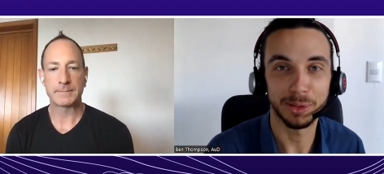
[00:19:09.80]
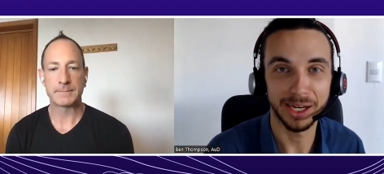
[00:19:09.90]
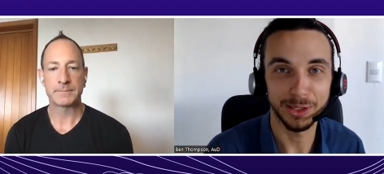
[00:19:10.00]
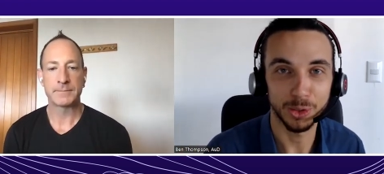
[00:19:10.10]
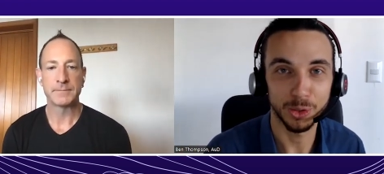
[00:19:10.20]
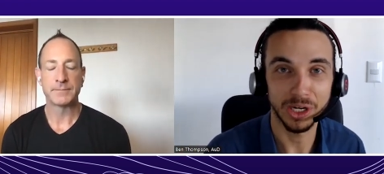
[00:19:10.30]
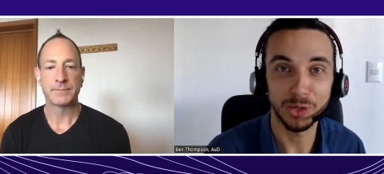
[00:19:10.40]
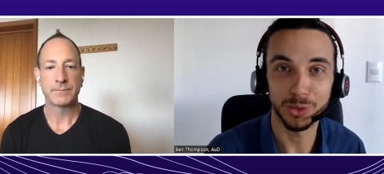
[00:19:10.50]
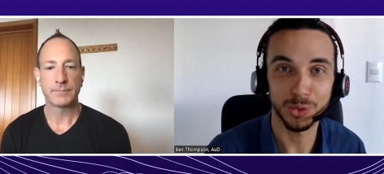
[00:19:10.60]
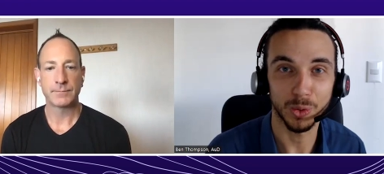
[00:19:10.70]
Speaker 1: plant a tree
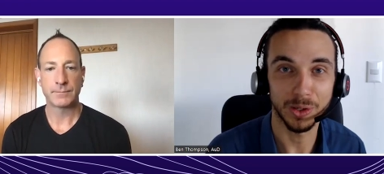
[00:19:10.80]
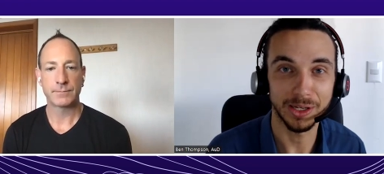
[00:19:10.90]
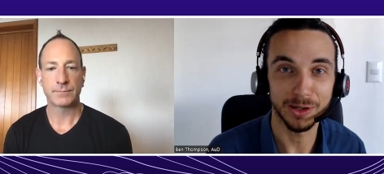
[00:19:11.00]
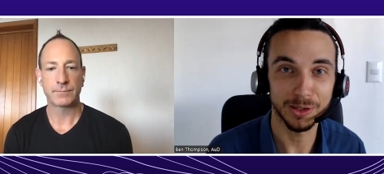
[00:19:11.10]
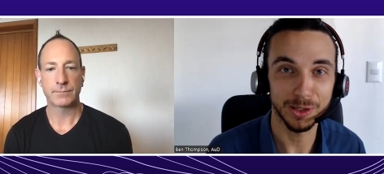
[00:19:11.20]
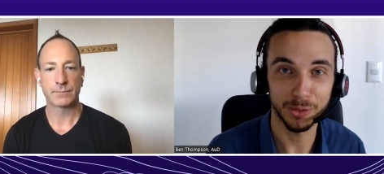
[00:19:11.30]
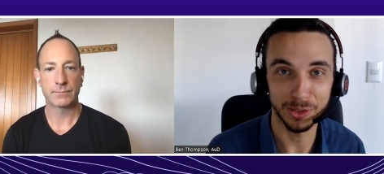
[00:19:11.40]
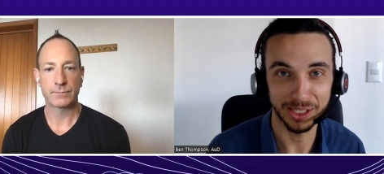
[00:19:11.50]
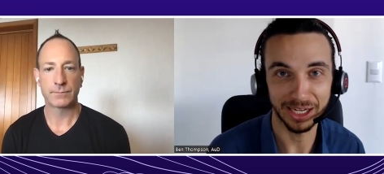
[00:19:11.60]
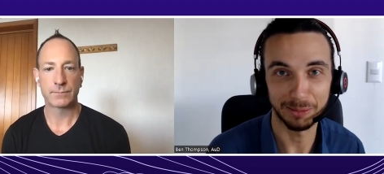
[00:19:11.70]
was 20 years ago. The
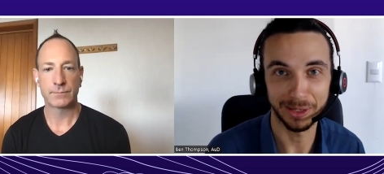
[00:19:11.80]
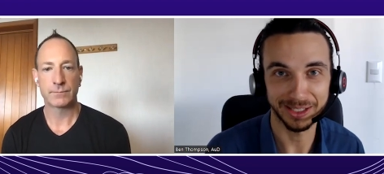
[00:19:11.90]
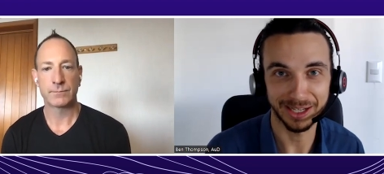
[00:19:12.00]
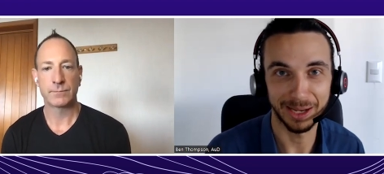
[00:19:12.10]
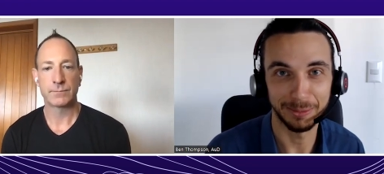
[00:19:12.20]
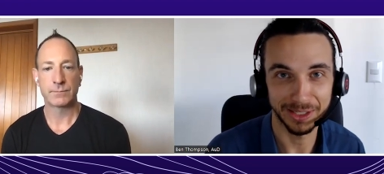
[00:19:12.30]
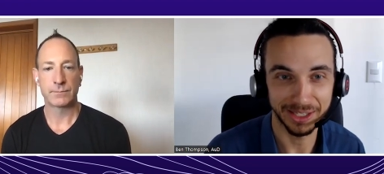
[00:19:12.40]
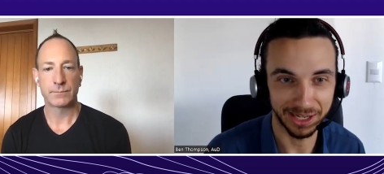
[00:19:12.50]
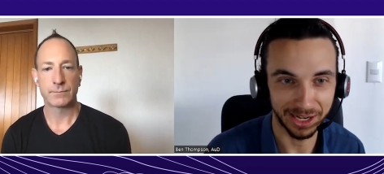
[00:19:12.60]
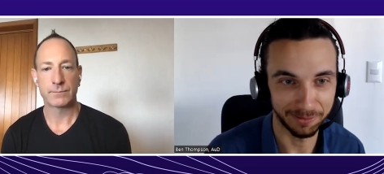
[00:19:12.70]
second best time is
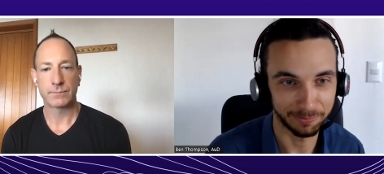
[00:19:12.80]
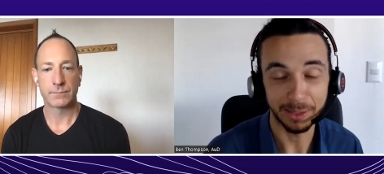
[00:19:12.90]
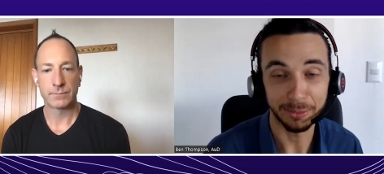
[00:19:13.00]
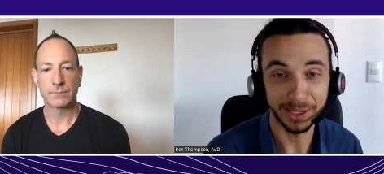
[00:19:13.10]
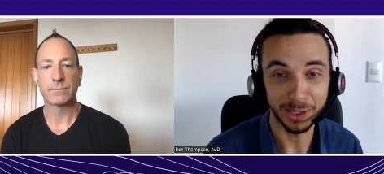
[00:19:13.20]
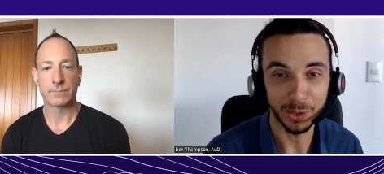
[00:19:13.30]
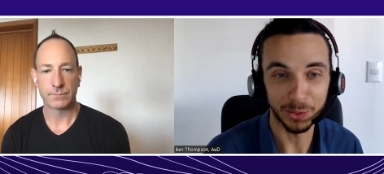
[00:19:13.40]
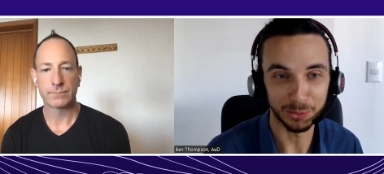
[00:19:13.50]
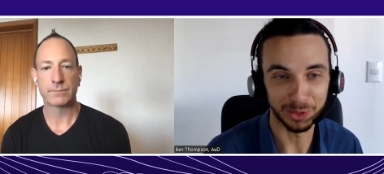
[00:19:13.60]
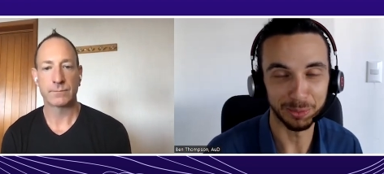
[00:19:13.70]
today. Same thing
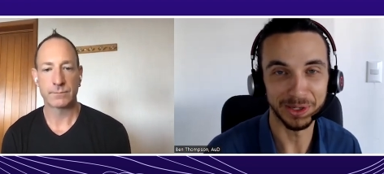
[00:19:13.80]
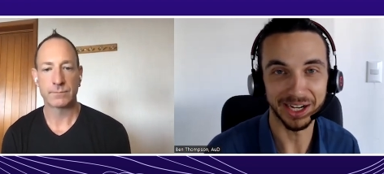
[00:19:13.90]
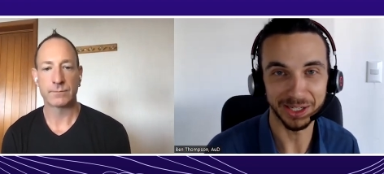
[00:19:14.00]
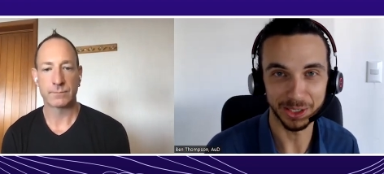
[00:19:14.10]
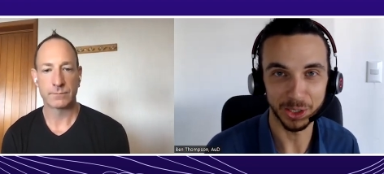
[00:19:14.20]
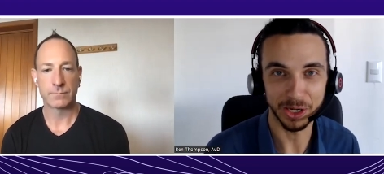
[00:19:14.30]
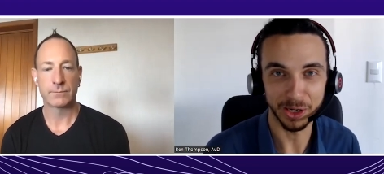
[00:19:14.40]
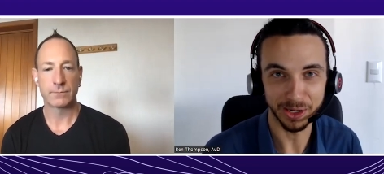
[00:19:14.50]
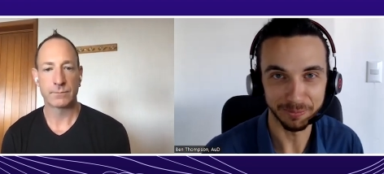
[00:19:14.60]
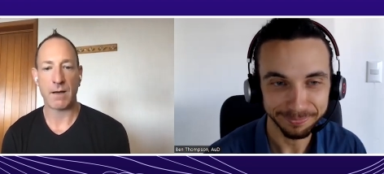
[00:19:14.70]
goes with protecting your
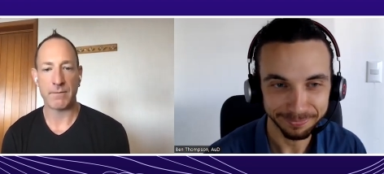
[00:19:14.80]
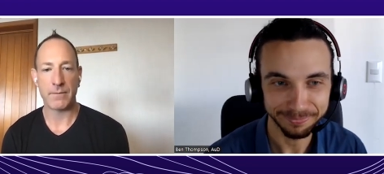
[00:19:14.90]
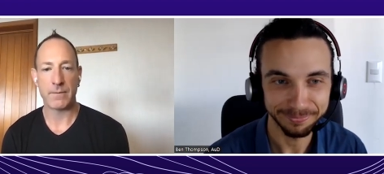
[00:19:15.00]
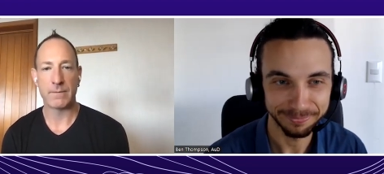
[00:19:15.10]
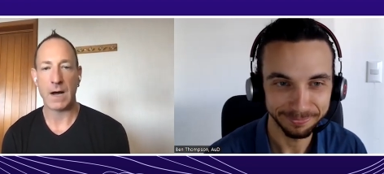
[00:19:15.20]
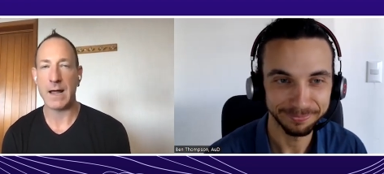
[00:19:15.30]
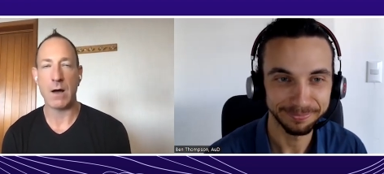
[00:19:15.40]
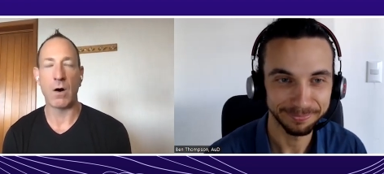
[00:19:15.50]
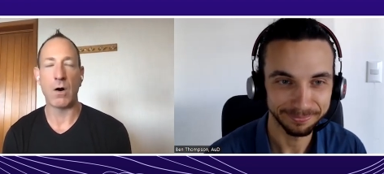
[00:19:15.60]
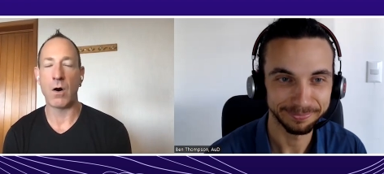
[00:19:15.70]
hearing. Yeah.
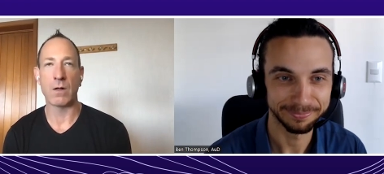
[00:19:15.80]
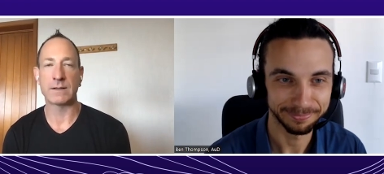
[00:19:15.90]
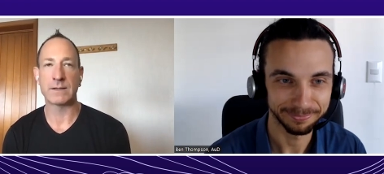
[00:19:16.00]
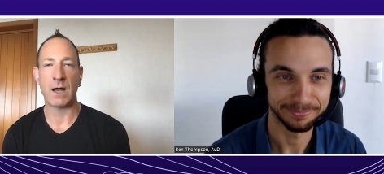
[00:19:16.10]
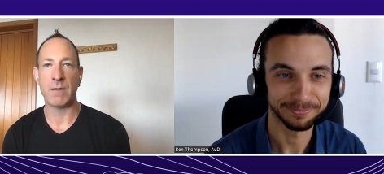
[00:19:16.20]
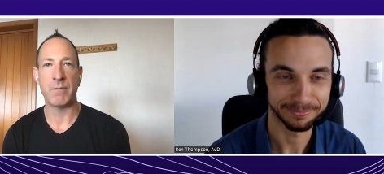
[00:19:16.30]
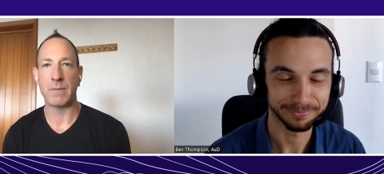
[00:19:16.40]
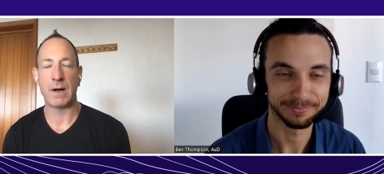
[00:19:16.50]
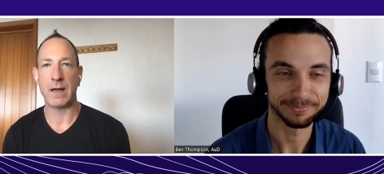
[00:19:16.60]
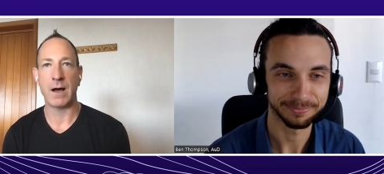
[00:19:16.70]
Speaker 2: All the
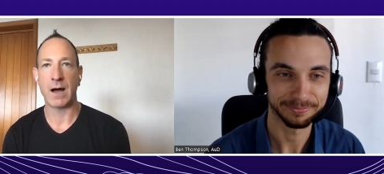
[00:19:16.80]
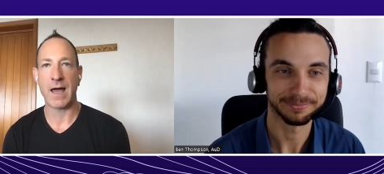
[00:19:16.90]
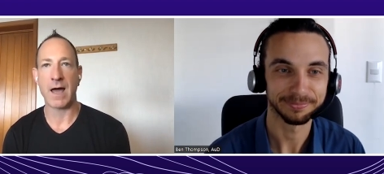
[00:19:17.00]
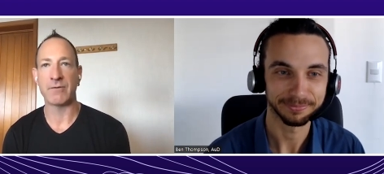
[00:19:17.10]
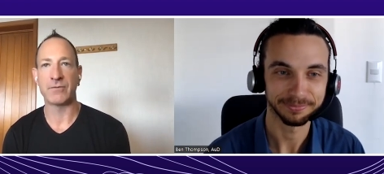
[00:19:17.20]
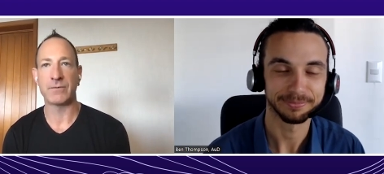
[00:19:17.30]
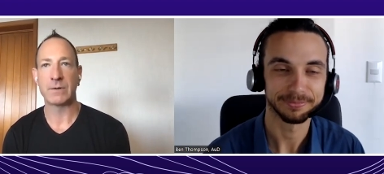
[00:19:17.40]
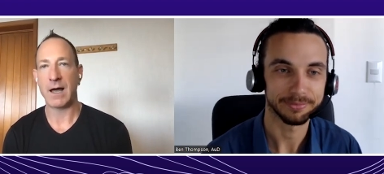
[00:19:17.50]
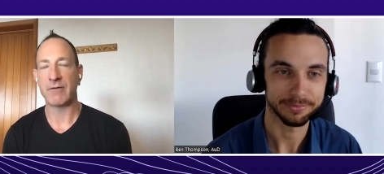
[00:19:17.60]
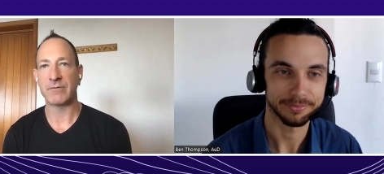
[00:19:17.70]
time, I have
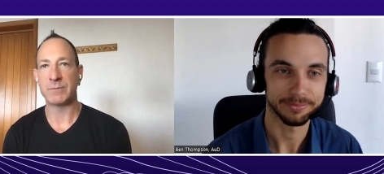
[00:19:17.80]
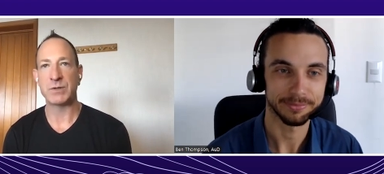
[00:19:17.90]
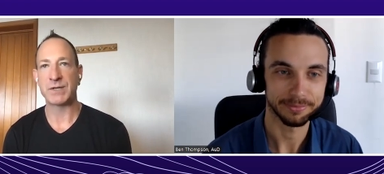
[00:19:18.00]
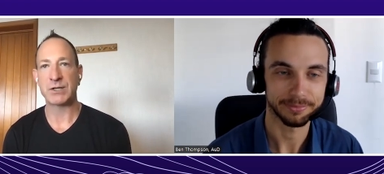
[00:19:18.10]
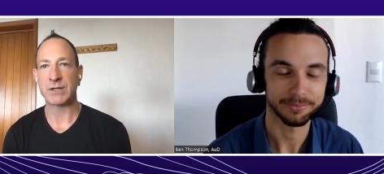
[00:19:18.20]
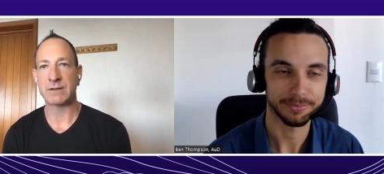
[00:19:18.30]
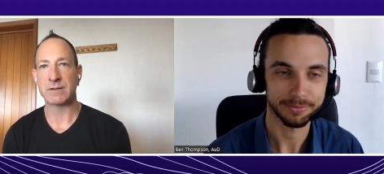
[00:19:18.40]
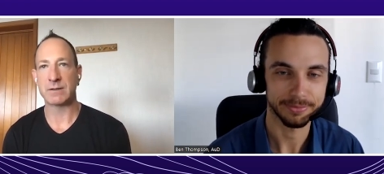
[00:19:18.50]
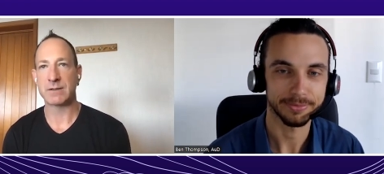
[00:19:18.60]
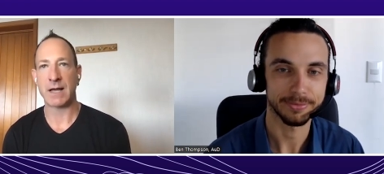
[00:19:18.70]

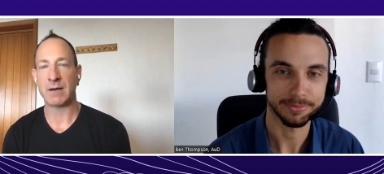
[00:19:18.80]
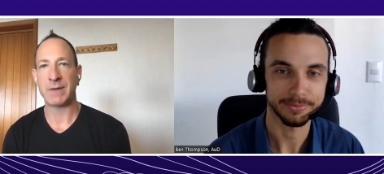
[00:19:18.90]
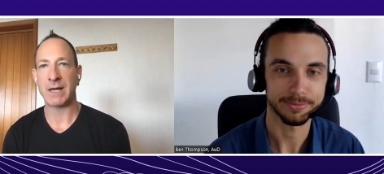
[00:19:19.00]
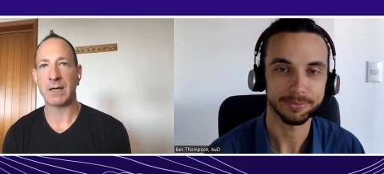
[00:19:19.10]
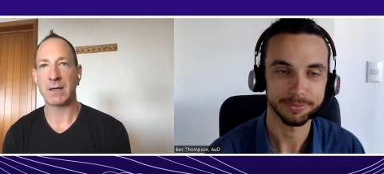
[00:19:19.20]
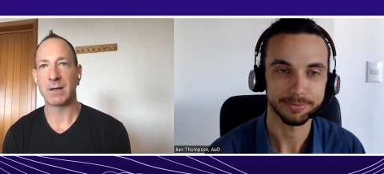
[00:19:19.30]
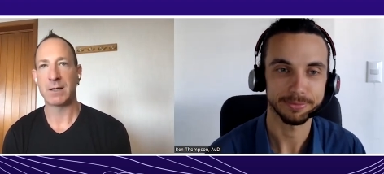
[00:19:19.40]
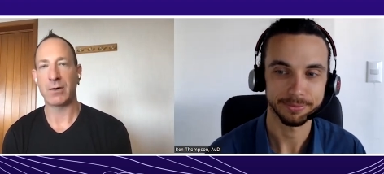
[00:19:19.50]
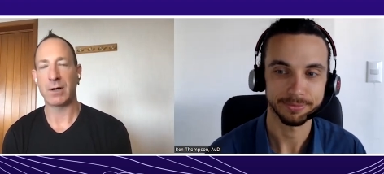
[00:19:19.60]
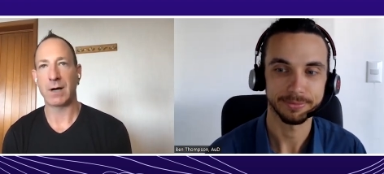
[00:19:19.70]
musicians say to me,
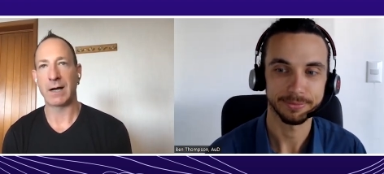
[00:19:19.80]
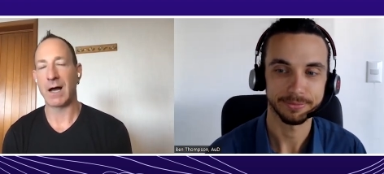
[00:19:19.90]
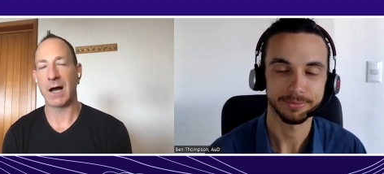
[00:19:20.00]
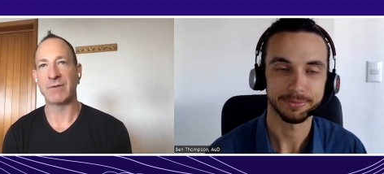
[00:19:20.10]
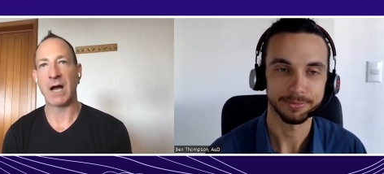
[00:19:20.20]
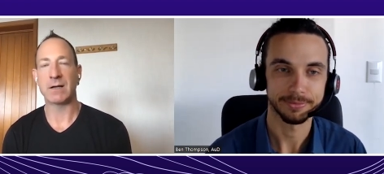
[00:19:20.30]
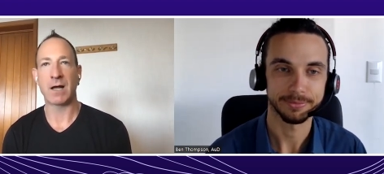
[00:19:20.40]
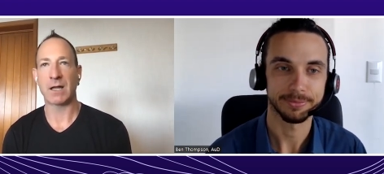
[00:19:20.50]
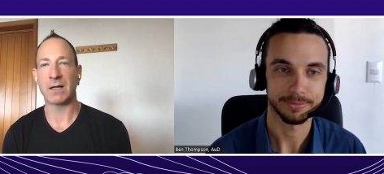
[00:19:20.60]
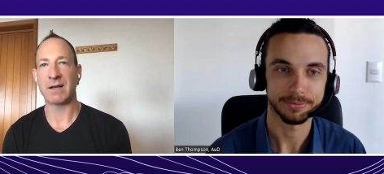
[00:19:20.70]
I've
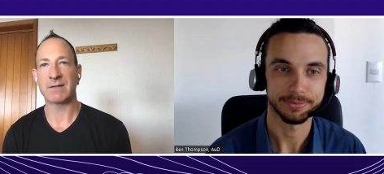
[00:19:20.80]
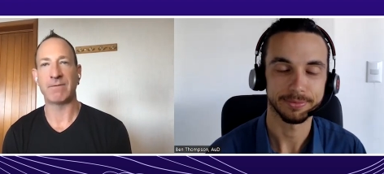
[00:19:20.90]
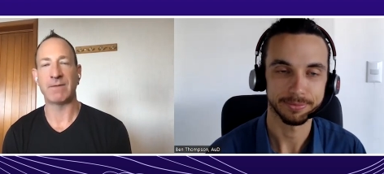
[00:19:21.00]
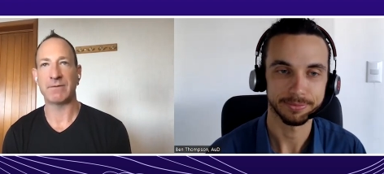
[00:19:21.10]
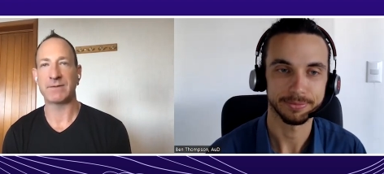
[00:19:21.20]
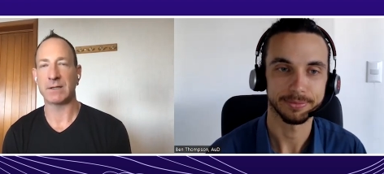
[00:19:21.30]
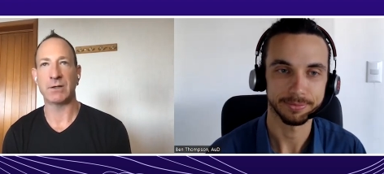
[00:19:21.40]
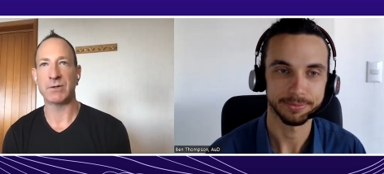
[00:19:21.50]
got nothing left to